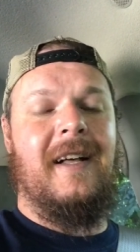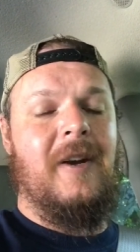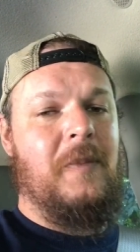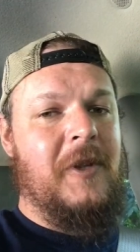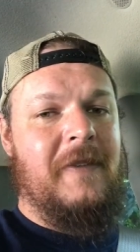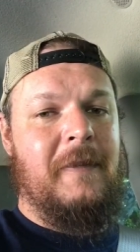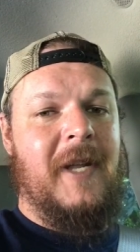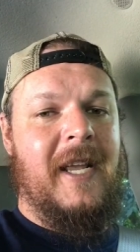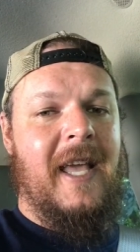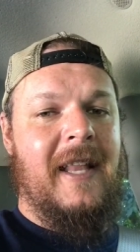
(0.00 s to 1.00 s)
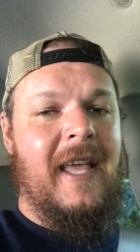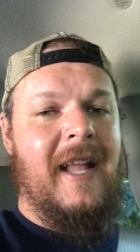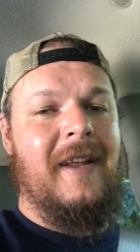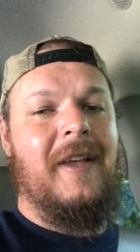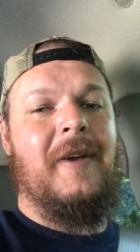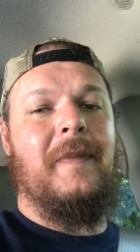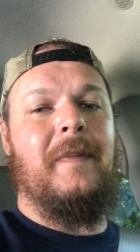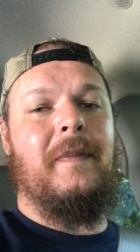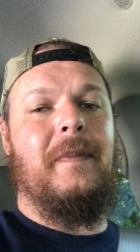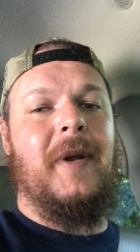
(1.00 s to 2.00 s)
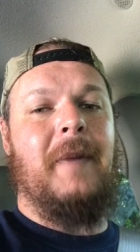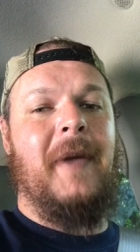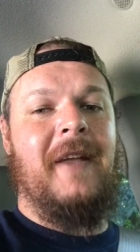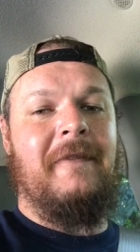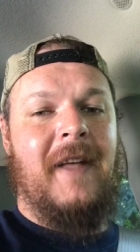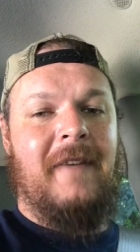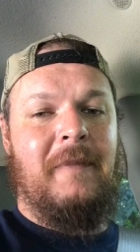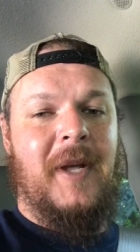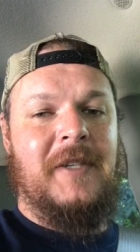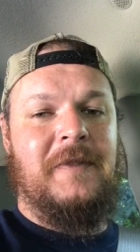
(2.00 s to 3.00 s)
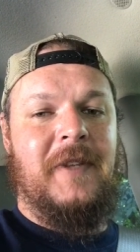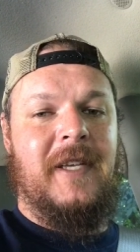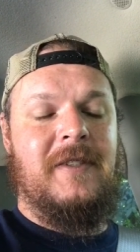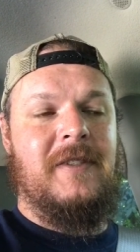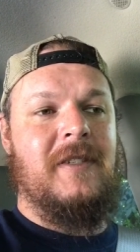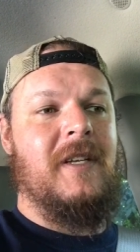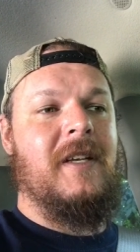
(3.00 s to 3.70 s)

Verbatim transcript: I don't believe I'm going to get that but I paid five bucks for this.